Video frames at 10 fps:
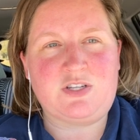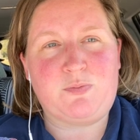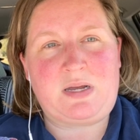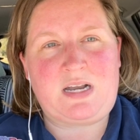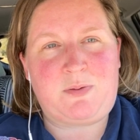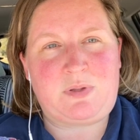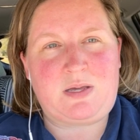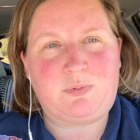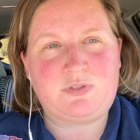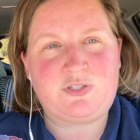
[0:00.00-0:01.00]
you might not be
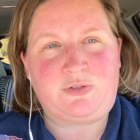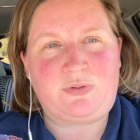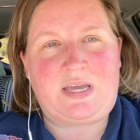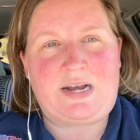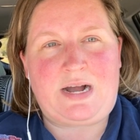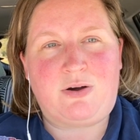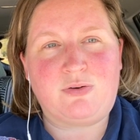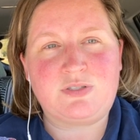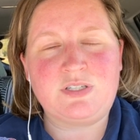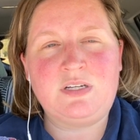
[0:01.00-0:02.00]
able to get
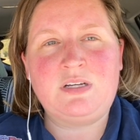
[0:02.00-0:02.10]
out